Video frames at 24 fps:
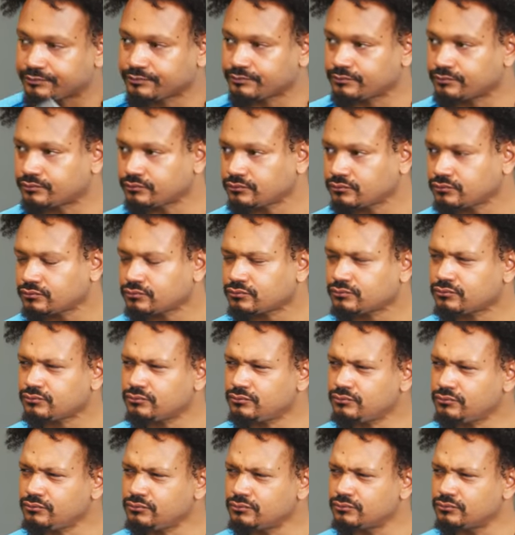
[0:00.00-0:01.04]

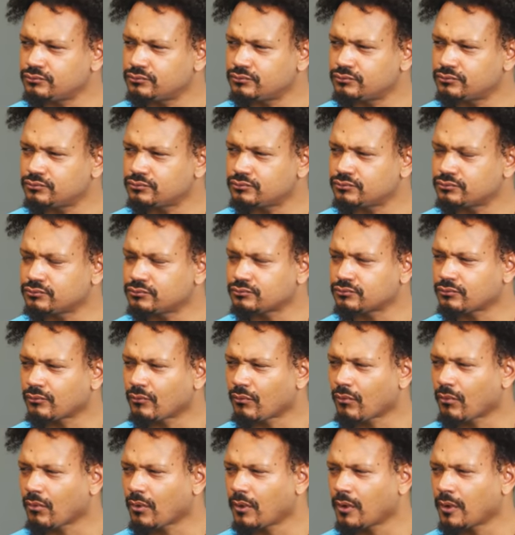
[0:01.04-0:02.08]

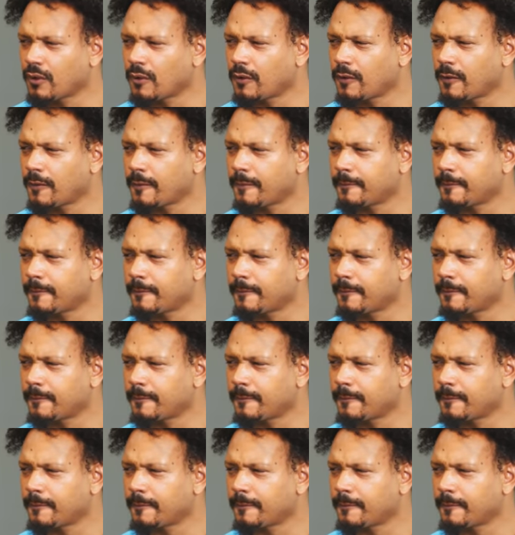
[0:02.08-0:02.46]
This person isn't speaking.